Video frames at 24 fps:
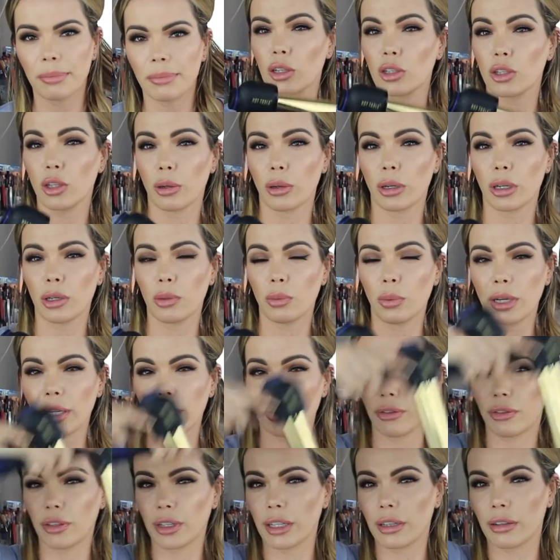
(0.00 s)
So a good way to
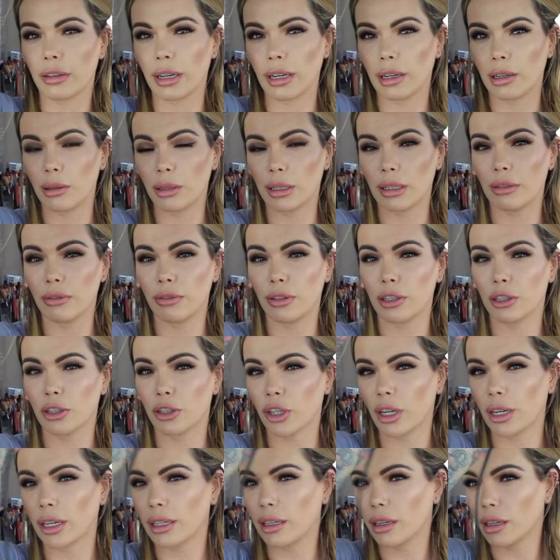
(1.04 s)
figure out if you're
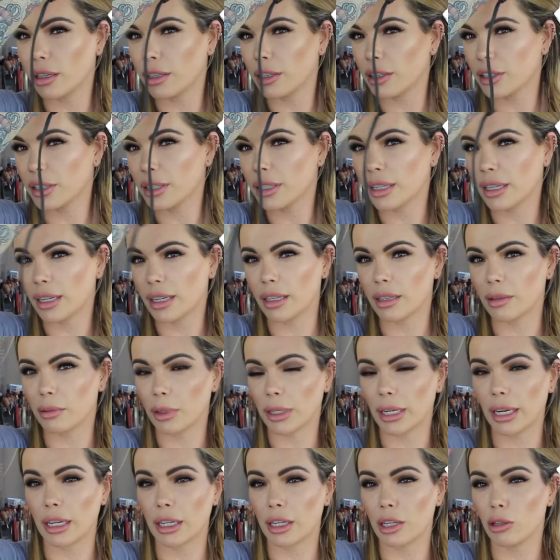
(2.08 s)
trying to understand
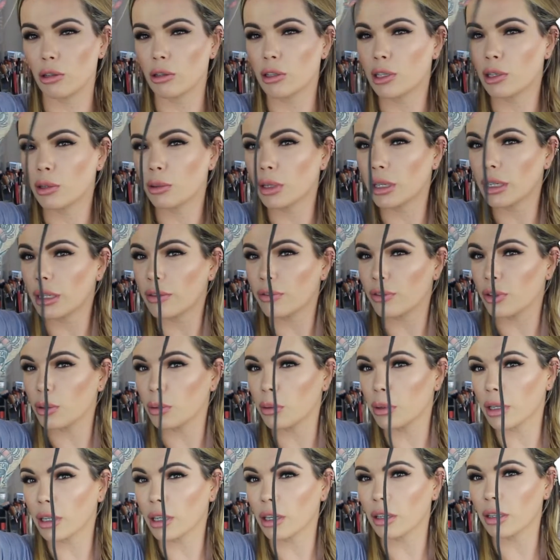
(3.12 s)
getting used to it, if you
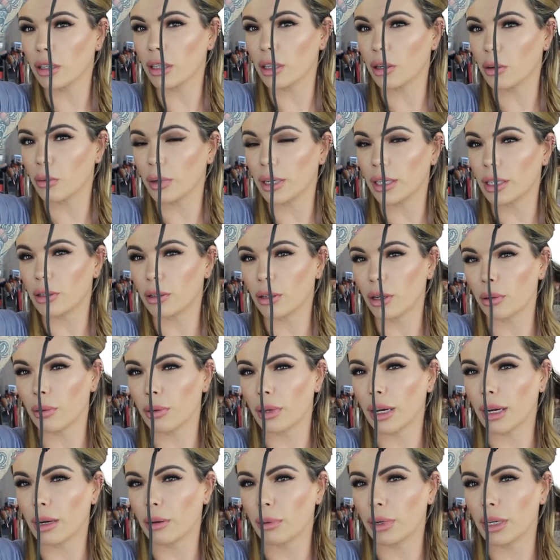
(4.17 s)
were curling away, you'd go
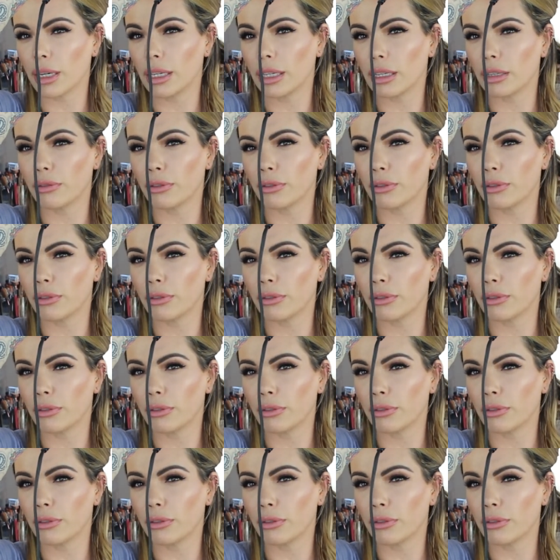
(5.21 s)
that way.